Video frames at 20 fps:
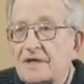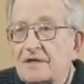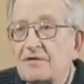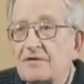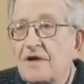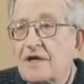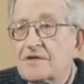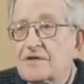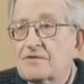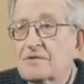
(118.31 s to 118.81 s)
the
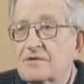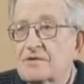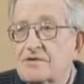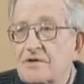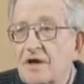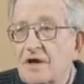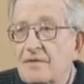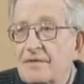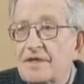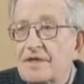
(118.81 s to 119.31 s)

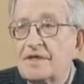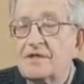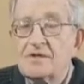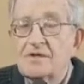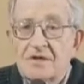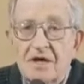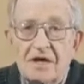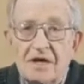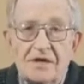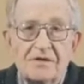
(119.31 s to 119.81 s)
grassroots army,
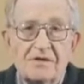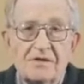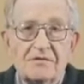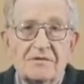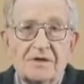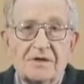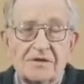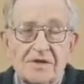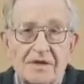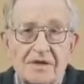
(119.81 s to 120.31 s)
decides
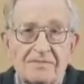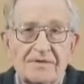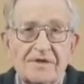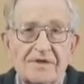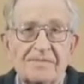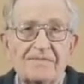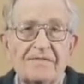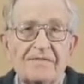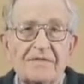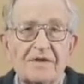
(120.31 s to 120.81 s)
to
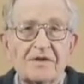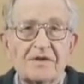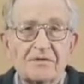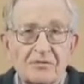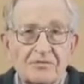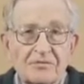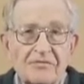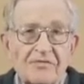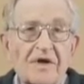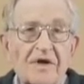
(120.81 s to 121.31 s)
accept
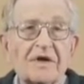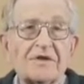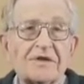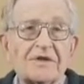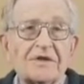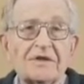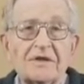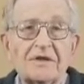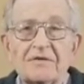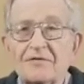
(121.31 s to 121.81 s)
the
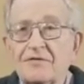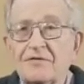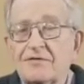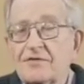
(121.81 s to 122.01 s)
function of